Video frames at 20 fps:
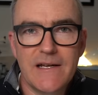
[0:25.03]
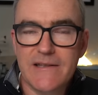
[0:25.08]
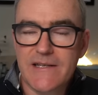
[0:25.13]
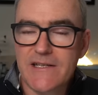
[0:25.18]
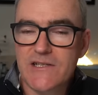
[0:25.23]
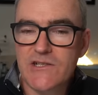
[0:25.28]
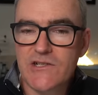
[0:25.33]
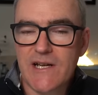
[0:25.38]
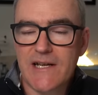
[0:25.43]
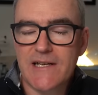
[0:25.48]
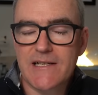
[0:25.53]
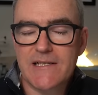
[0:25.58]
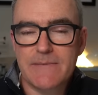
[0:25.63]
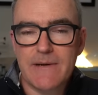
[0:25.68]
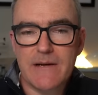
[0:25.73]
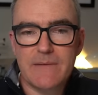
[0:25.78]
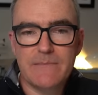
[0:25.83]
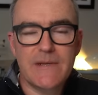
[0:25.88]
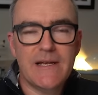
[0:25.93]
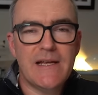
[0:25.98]
This channel is
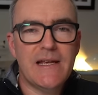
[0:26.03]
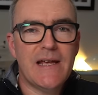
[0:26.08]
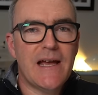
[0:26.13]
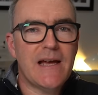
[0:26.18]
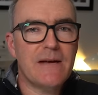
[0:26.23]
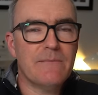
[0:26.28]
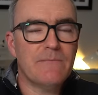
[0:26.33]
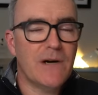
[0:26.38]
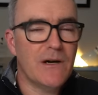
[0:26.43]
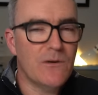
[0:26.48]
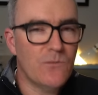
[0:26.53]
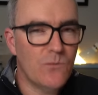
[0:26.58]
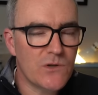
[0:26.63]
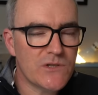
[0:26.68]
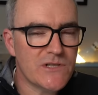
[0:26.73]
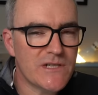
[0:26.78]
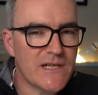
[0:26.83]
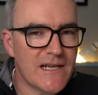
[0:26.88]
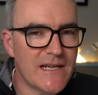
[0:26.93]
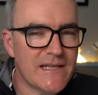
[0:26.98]
about me and my
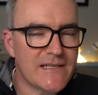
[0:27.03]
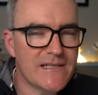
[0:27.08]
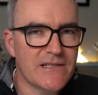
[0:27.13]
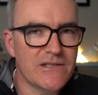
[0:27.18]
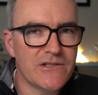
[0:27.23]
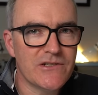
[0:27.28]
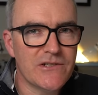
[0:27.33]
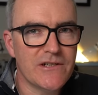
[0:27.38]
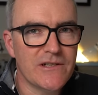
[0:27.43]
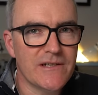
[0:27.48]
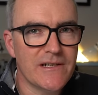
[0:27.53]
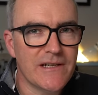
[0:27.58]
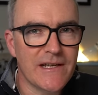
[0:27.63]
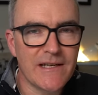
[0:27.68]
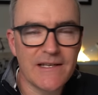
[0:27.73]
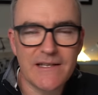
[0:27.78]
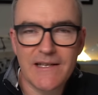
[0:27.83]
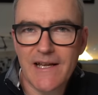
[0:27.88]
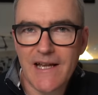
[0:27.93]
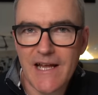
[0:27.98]
watch collecting journey,
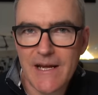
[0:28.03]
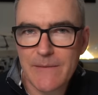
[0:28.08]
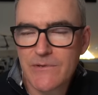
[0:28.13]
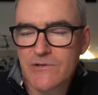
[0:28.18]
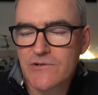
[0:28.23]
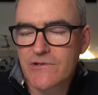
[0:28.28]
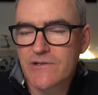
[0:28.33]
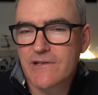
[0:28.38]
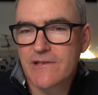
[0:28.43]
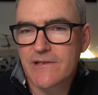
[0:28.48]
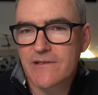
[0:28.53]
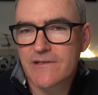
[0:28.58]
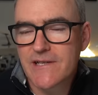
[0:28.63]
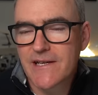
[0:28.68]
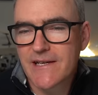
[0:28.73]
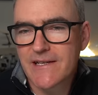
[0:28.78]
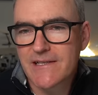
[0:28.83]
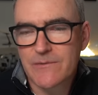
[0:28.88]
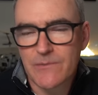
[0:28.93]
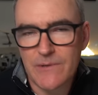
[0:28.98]
an amateur
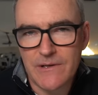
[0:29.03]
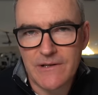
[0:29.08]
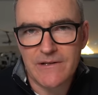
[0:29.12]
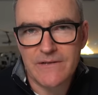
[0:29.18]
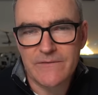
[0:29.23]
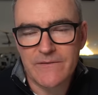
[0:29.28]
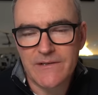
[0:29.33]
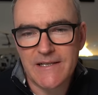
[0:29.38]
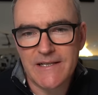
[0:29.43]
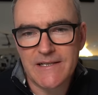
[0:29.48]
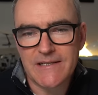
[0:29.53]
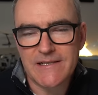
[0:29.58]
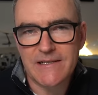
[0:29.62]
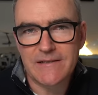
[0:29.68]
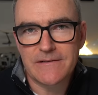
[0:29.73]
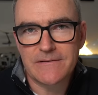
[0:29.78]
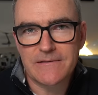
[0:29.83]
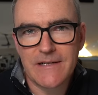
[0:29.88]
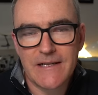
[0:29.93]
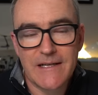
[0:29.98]
enthusiast with an eye for
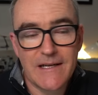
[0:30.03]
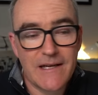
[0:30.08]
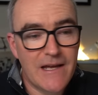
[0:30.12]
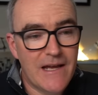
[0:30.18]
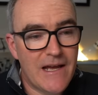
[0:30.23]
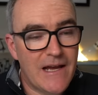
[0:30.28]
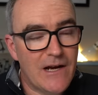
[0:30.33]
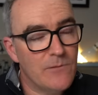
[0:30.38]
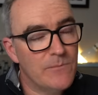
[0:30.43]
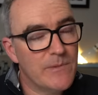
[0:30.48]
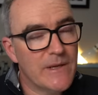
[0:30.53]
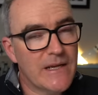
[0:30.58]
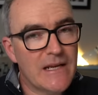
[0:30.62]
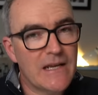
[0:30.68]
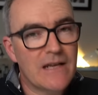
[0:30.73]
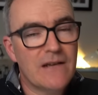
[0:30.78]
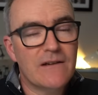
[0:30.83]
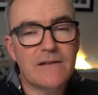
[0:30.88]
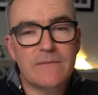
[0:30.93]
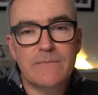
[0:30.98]
detail, helping
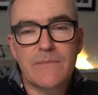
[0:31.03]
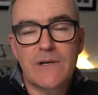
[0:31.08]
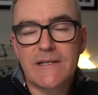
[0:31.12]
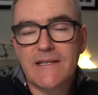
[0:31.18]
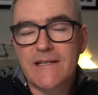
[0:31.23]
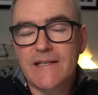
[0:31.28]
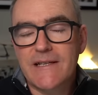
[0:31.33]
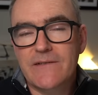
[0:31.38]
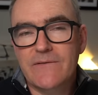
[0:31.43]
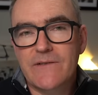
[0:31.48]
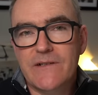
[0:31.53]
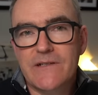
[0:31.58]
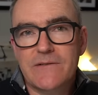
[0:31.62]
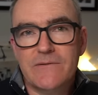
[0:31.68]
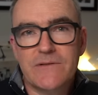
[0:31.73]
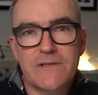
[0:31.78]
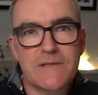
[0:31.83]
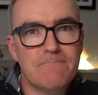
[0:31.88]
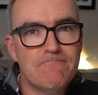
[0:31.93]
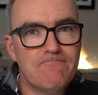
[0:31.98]
like-minded
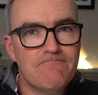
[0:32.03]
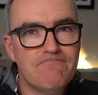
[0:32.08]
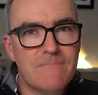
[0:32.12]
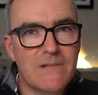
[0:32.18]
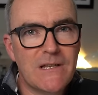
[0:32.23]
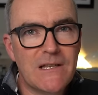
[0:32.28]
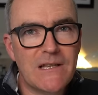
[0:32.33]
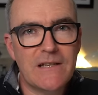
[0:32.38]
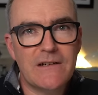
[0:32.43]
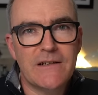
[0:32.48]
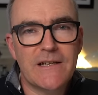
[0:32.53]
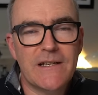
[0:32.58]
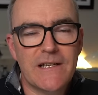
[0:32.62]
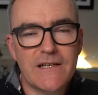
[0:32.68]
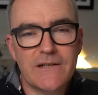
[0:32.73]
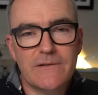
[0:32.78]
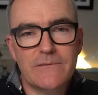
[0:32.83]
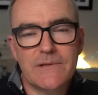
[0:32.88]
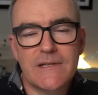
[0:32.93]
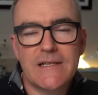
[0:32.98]
individuals like
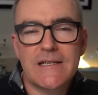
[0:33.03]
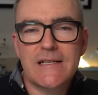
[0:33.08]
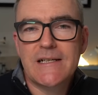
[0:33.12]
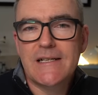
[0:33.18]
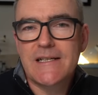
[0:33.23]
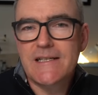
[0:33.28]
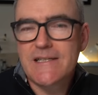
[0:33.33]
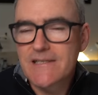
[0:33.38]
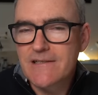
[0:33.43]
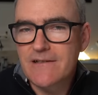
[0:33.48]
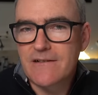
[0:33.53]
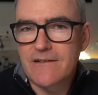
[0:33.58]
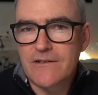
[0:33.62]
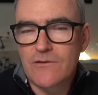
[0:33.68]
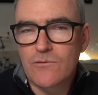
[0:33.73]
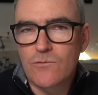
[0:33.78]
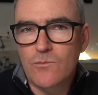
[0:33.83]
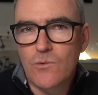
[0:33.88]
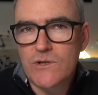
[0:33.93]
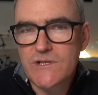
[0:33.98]
you start
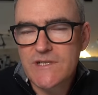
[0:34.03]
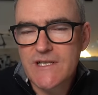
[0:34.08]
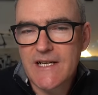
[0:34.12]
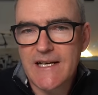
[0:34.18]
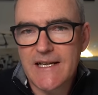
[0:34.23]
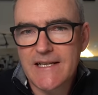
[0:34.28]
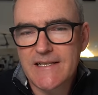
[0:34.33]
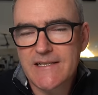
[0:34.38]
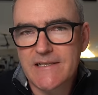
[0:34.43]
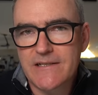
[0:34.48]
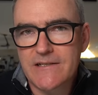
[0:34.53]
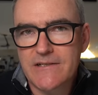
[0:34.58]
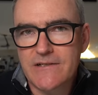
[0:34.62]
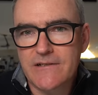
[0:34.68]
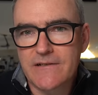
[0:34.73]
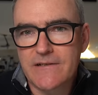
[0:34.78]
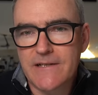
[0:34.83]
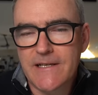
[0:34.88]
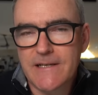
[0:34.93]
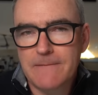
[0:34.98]
your watch collecting
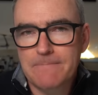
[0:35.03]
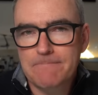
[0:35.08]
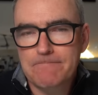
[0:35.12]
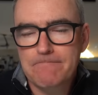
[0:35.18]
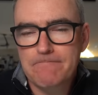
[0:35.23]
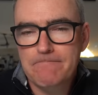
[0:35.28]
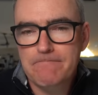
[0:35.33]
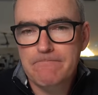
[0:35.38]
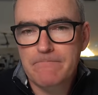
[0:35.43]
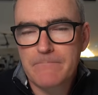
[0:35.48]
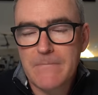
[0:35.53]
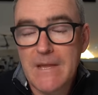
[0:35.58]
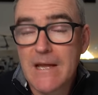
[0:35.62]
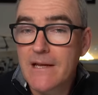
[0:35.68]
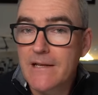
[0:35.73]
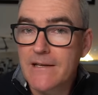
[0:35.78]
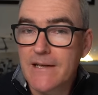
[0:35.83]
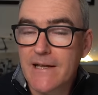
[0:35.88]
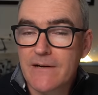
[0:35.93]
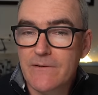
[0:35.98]
journey.
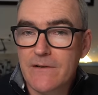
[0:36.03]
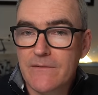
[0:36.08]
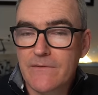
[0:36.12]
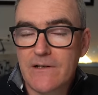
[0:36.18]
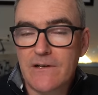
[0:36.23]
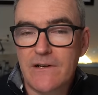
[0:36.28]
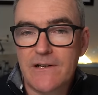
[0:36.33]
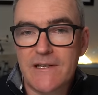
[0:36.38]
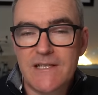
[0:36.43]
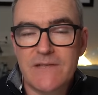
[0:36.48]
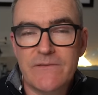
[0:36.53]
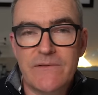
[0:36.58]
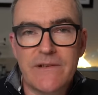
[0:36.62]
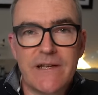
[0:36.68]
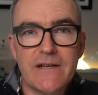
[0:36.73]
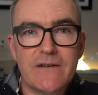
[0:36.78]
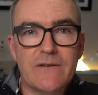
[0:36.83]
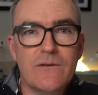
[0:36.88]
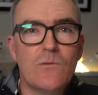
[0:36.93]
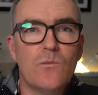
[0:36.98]
Now, if you like this
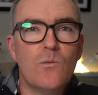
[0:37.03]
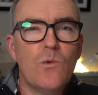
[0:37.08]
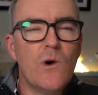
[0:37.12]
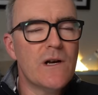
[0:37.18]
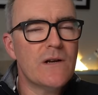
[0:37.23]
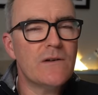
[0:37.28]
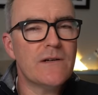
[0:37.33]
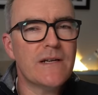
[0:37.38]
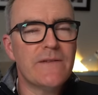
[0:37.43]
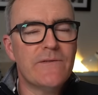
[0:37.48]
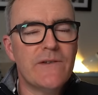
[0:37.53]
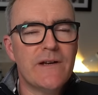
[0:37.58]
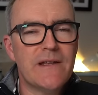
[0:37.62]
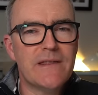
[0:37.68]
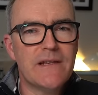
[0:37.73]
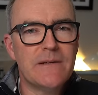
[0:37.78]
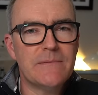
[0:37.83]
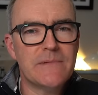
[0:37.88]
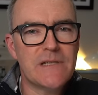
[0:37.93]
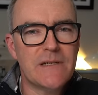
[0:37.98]
video, why not give it a
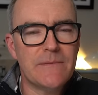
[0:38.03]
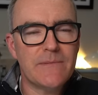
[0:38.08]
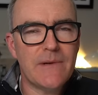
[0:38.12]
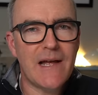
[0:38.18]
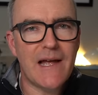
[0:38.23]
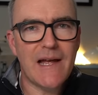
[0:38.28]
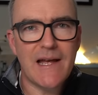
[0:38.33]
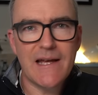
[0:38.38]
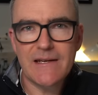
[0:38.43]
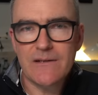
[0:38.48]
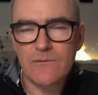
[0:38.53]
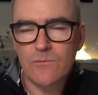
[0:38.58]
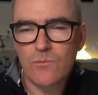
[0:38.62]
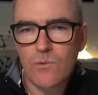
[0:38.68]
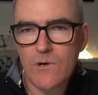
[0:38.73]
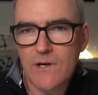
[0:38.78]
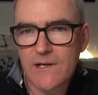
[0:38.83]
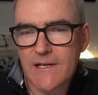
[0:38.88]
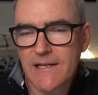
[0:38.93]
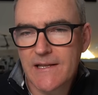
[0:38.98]
thumbs up, and
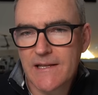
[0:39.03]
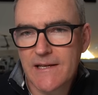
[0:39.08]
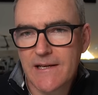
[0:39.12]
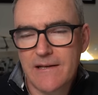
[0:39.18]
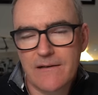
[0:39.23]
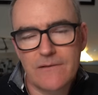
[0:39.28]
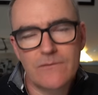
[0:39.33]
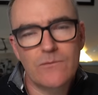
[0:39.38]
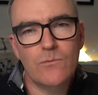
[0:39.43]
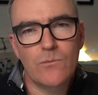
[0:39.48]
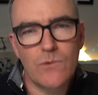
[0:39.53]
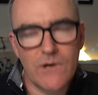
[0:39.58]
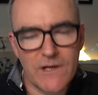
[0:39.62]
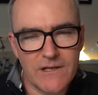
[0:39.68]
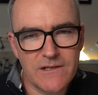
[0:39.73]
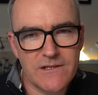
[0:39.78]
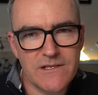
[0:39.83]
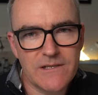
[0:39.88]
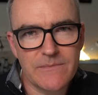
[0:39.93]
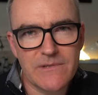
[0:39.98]
while you're there, why
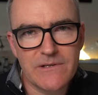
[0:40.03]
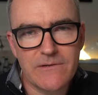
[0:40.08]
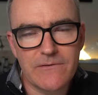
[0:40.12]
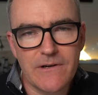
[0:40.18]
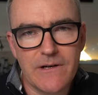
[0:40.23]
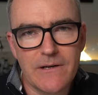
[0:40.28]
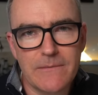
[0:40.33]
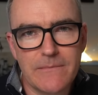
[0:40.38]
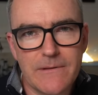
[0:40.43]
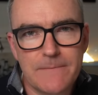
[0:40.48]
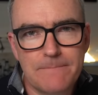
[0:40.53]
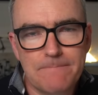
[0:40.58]
not subscribe?